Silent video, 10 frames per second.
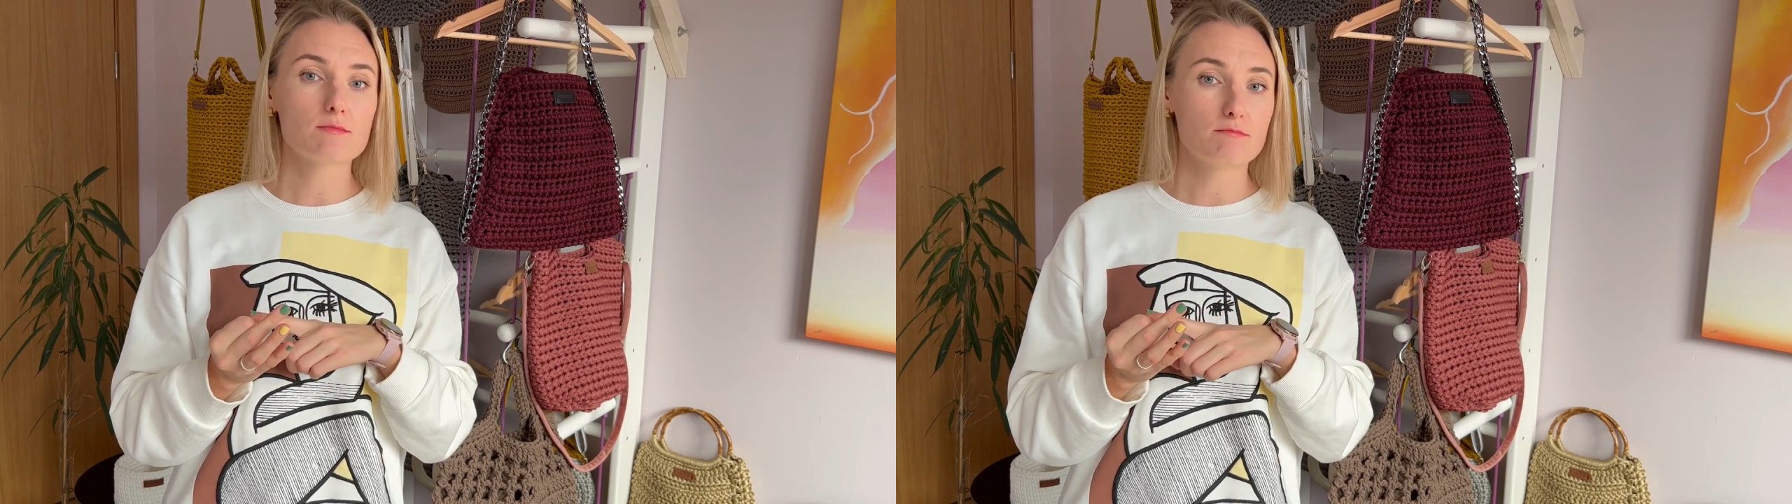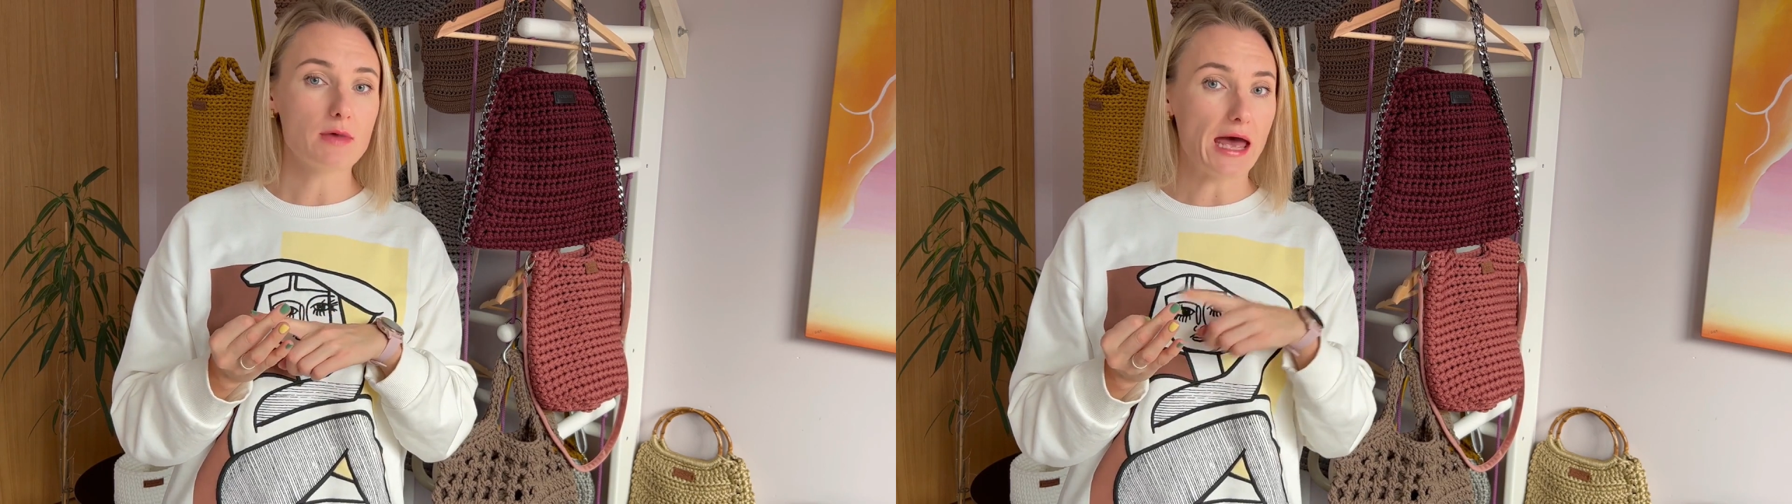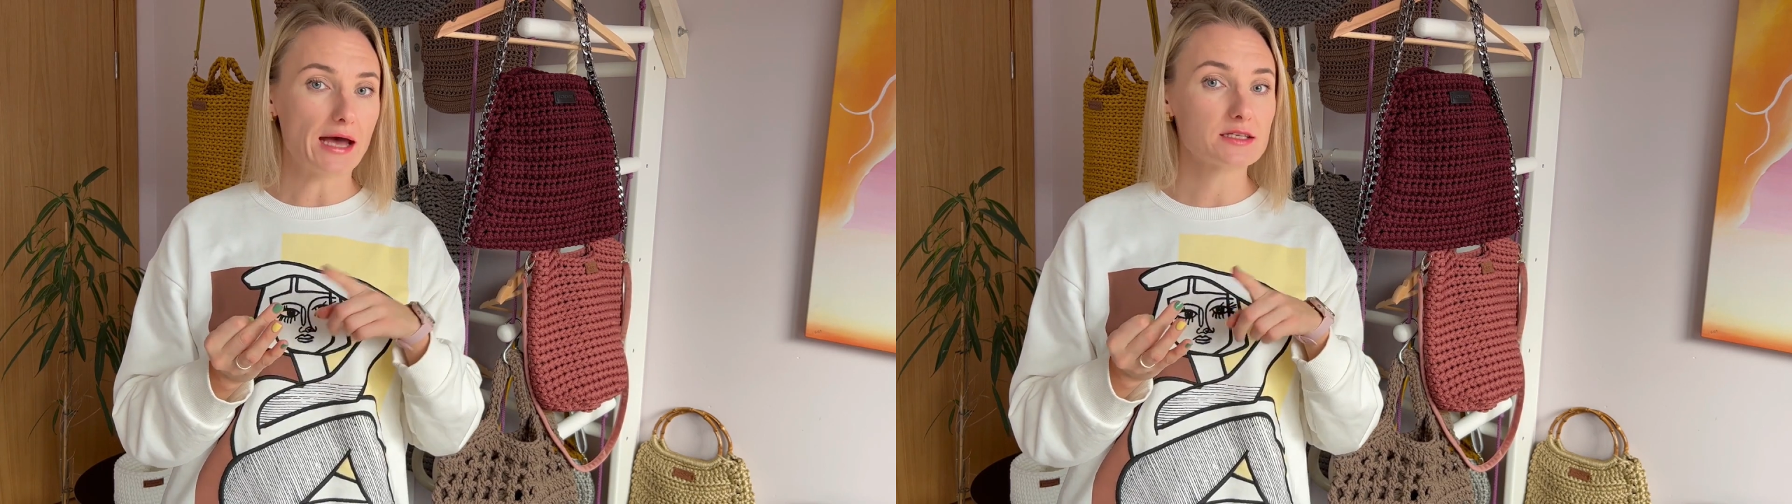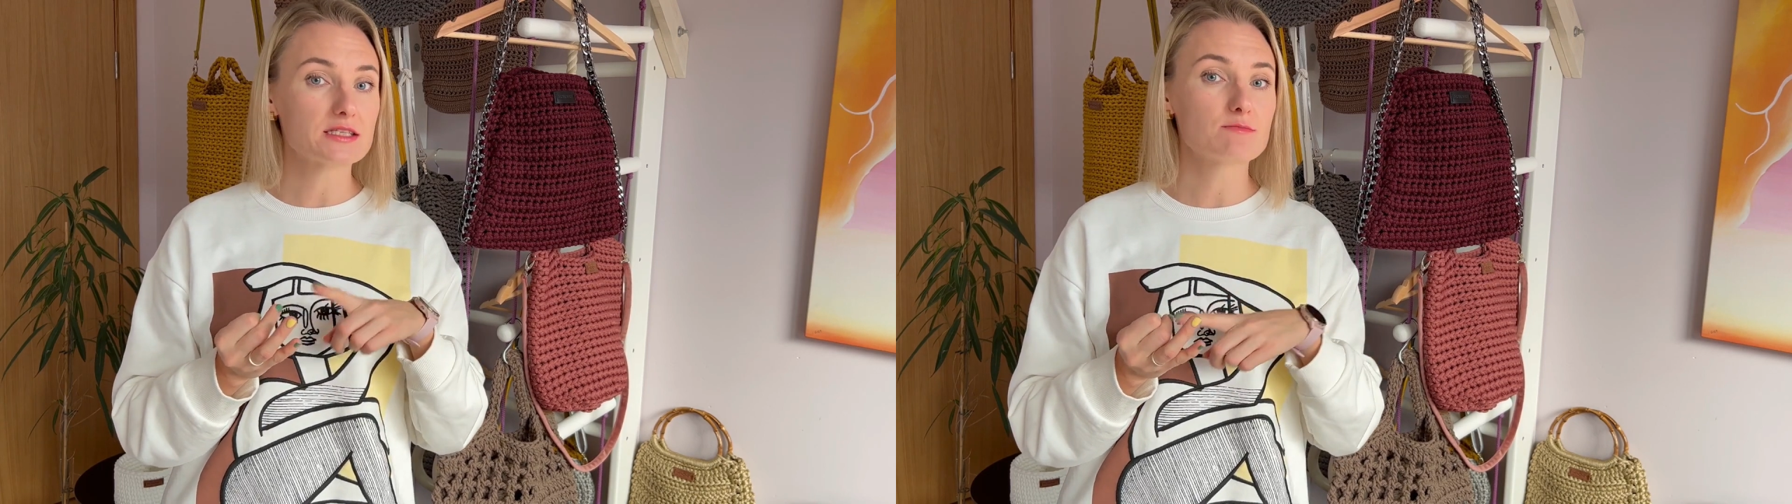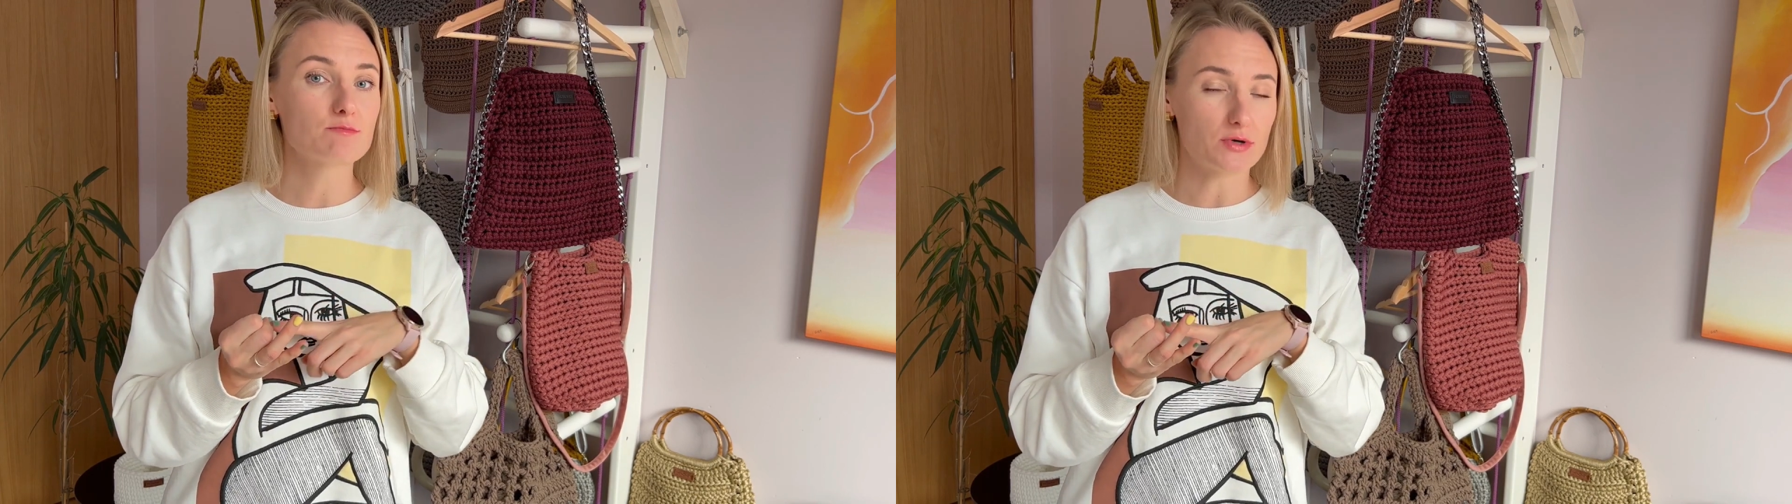
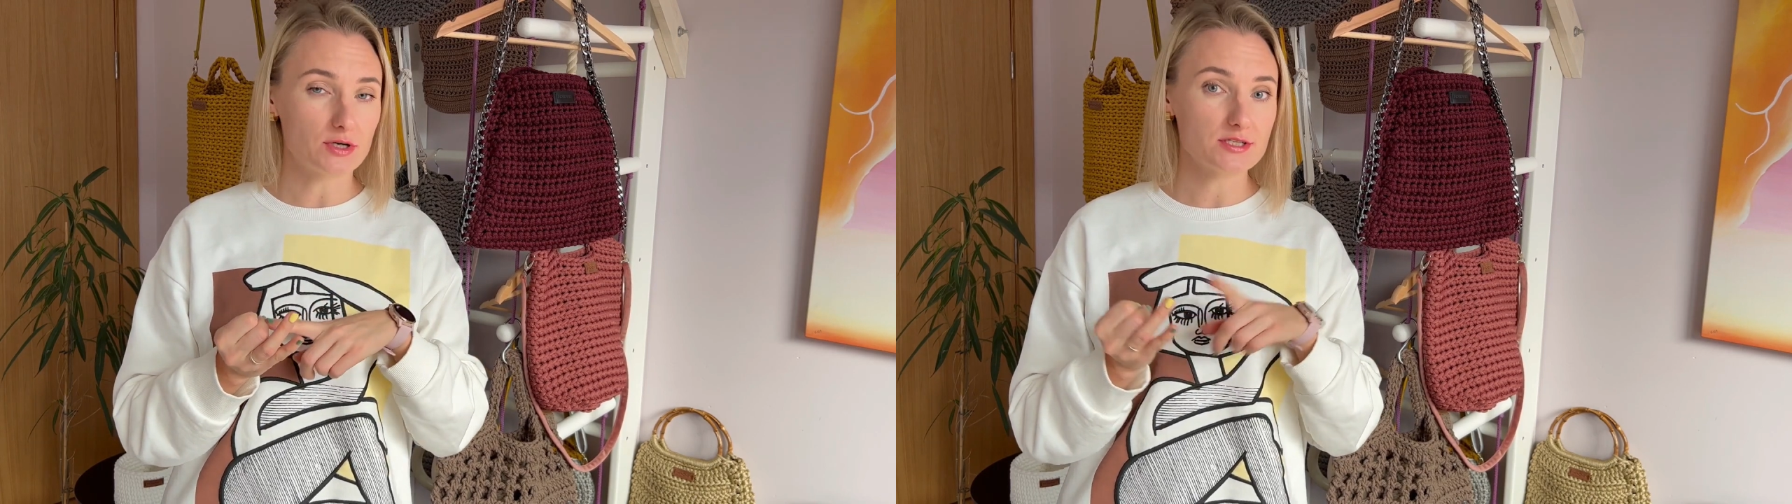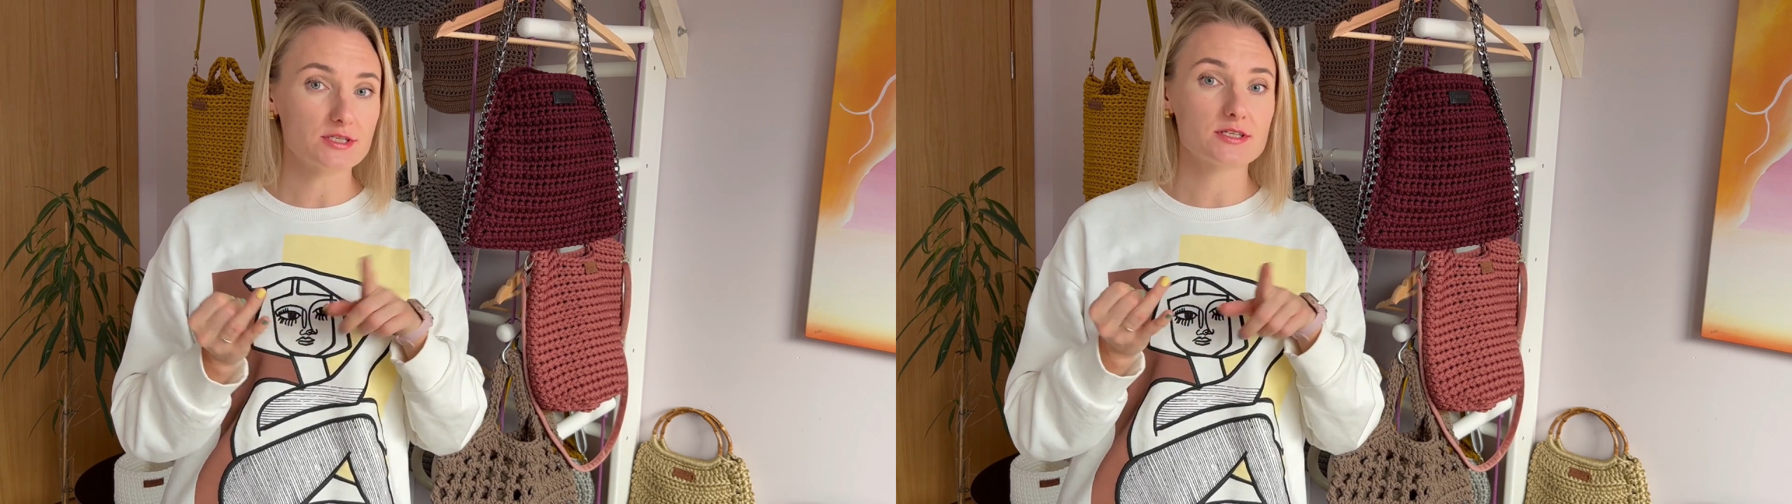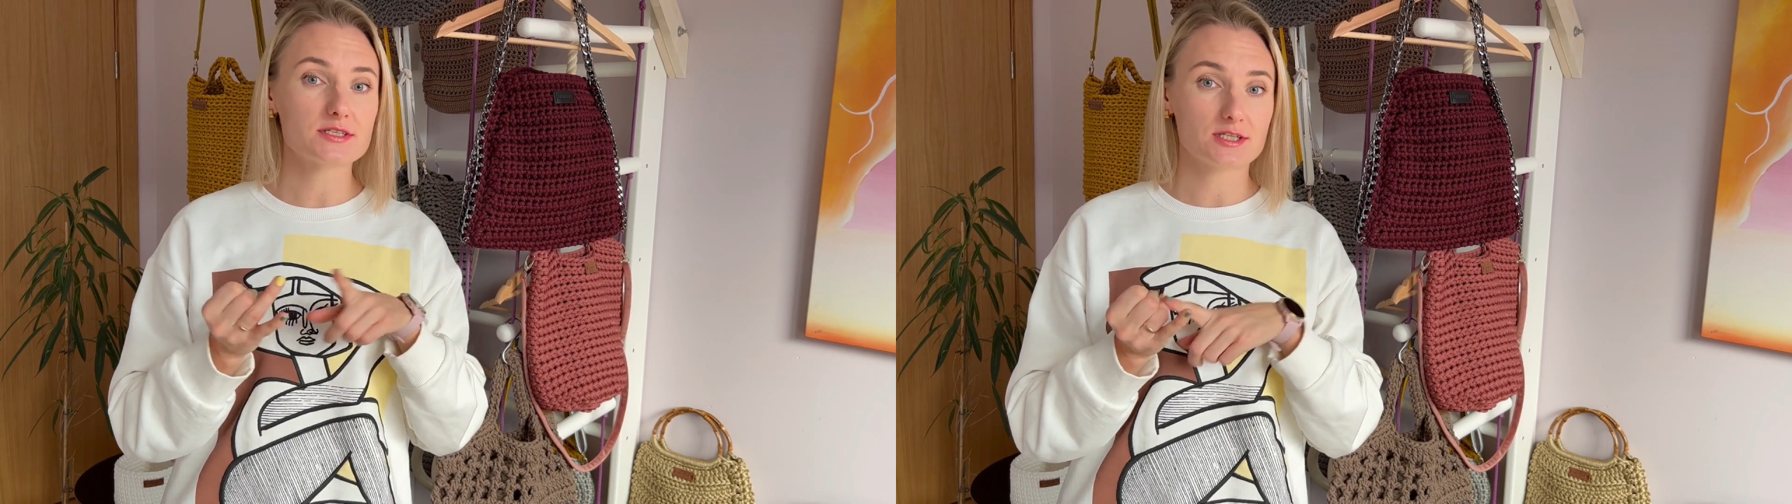bags, purses,